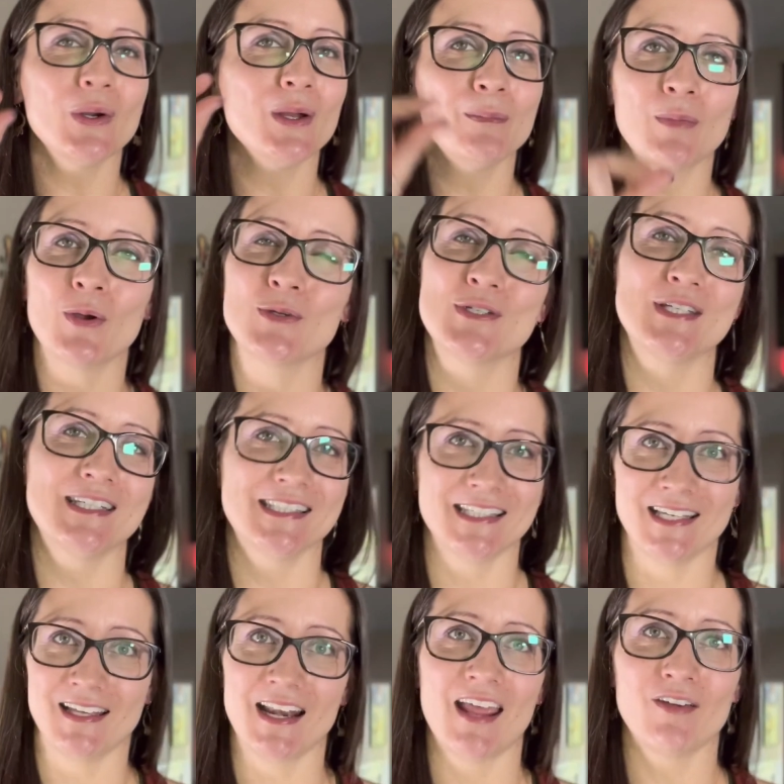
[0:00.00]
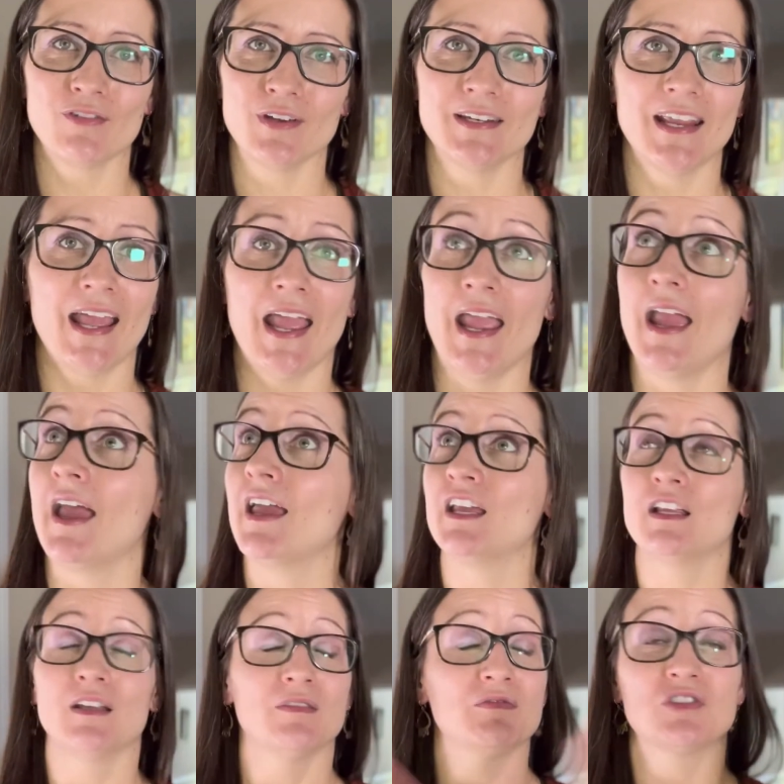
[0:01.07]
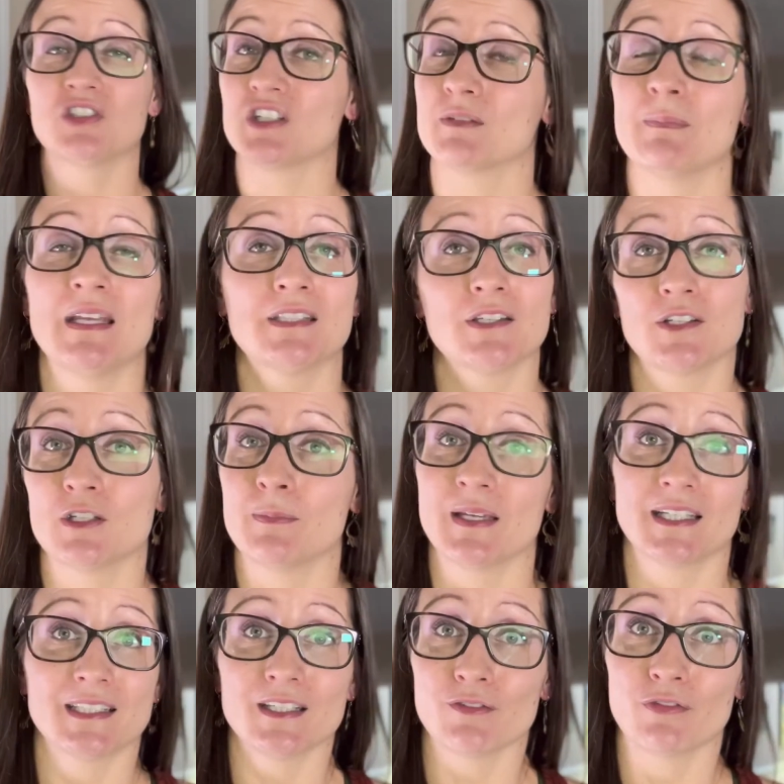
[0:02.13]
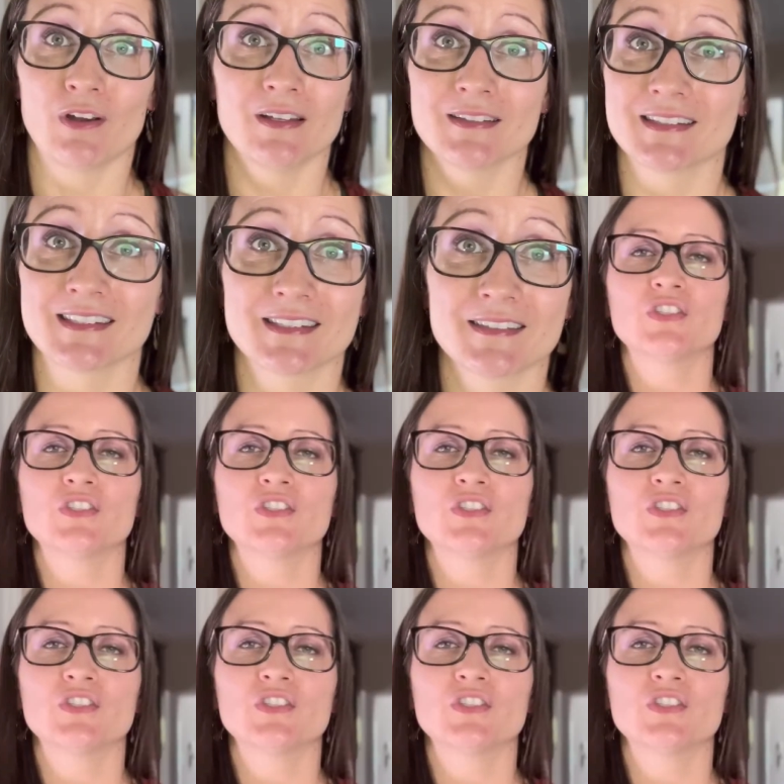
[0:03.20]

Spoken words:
emoji sent every day just made such a big difference.